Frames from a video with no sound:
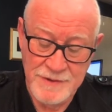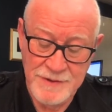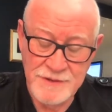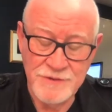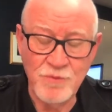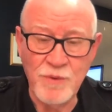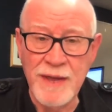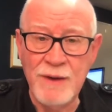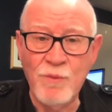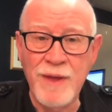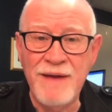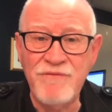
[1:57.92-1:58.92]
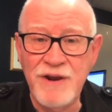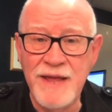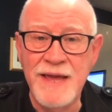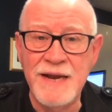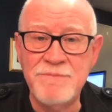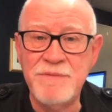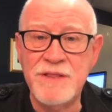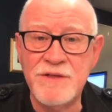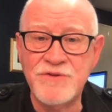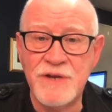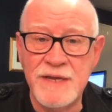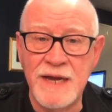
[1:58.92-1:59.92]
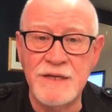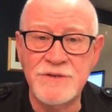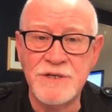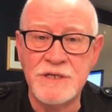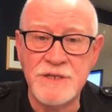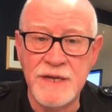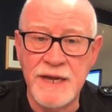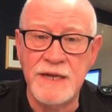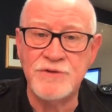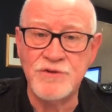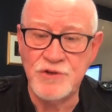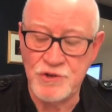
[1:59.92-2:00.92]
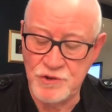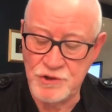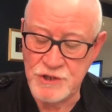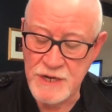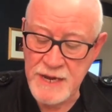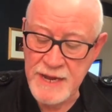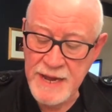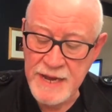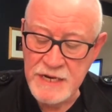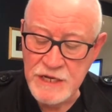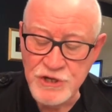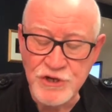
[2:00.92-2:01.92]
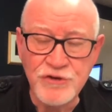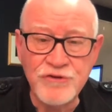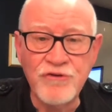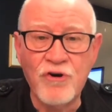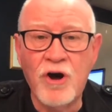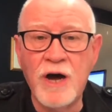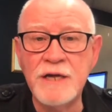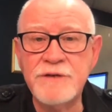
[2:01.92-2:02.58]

So we have an enemy that's against us, against the church, and he strives